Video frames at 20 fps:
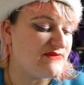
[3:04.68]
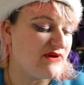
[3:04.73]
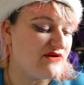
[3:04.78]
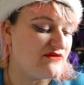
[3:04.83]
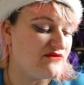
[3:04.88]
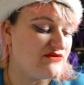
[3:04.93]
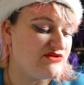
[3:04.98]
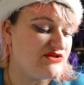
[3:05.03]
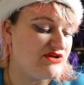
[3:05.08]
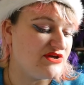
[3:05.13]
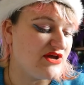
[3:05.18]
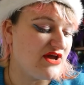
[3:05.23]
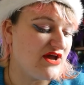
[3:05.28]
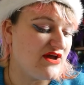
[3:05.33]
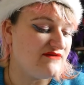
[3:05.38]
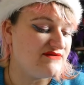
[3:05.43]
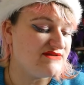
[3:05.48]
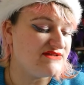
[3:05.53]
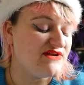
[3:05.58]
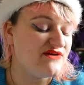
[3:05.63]
spiral took
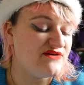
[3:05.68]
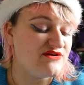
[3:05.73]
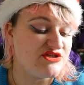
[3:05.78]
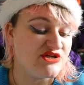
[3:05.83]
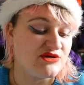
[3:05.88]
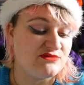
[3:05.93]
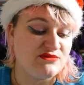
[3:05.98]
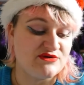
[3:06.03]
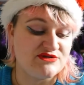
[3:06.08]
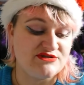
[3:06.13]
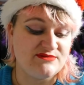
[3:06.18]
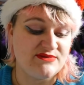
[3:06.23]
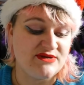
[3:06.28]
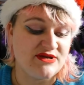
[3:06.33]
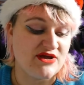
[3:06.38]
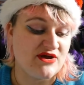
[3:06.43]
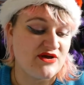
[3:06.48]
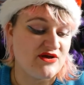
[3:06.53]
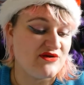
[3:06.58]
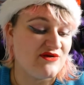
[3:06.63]
her as low as you can
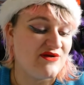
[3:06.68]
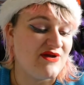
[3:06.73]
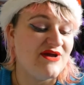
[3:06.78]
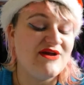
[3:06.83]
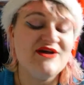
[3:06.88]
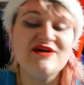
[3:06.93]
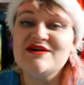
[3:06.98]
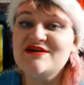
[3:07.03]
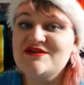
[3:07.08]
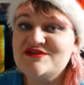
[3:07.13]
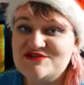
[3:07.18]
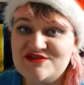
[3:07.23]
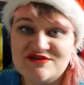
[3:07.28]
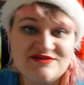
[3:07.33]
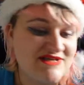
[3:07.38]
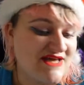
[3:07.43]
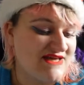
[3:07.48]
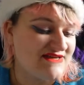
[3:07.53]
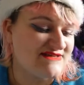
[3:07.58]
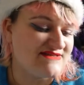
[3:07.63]
possibly go,
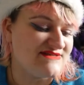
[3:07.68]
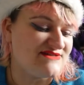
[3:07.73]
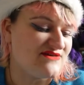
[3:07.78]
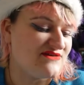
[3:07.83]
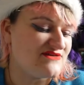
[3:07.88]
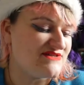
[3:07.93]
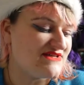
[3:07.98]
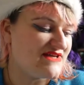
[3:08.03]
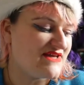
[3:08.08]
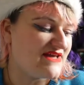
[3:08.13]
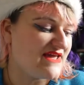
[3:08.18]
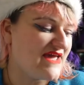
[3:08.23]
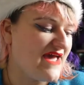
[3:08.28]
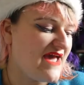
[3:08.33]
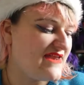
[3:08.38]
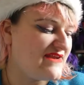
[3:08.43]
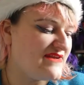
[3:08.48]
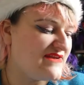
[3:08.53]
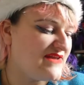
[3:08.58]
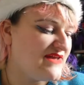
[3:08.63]
Suzanne is starting
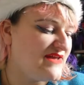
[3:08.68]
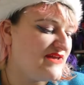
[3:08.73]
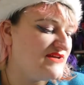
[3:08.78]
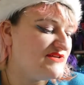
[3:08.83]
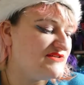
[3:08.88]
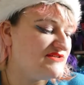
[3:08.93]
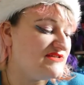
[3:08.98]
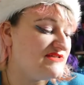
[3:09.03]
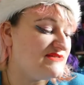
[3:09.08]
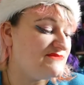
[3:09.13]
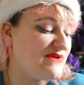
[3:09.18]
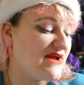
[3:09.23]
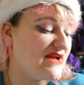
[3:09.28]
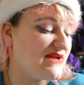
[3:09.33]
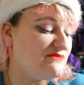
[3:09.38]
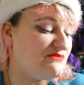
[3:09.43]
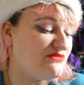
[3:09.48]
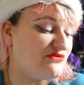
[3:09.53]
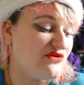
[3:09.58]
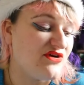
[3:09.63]
again. She's
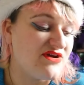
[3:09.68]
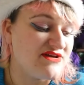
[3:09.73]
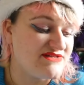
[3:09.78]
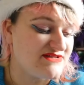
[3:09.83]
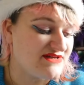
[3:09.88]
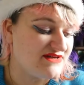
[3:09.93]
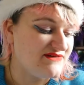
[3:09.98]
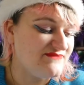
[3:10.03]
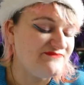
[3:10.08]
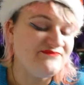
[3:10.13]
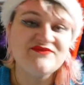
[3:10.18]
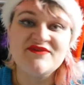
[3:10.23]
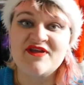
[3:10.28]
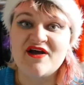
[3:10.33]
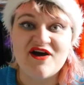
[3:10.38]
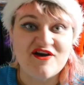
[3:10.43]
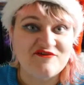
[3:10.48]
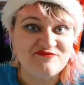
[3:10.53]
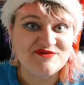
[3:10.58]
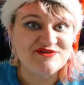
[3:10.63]
back in Brighton.
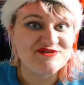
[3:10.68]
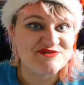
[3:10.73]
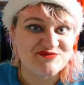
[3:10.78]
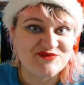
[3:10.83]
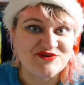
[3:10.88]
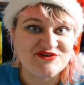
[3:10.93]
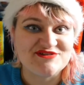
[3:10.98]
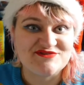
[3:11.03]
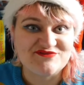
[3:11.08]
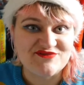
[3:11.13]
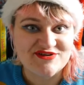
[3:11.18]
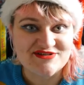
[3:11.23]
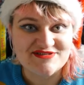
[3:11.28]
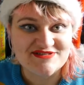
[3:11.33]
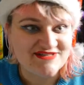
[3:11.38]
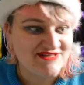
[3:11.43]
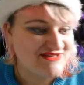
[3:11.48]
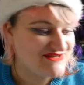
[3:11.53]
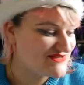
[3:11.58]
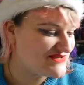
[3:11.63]
I've been to Brighton
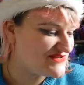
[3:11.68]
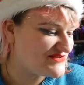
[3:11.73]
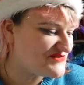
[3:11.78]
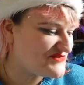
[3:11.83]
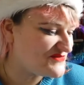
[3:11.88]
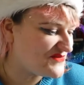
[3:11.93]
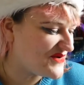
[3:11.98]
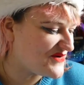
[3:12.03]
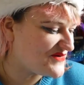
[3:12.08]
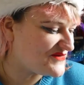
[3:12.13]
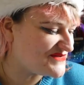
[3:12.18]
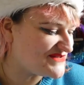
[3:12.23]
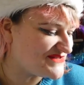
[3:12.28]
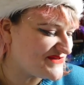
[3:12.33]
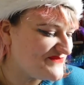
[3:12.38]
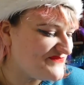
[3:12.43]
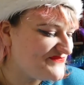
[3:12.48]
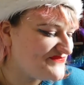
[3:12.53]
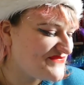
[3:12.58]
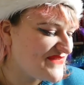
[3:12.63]
recently, so this will be
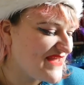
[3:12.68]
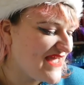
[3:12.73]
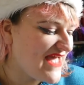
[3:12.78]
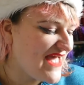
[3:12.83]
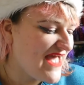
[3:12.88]
awesome.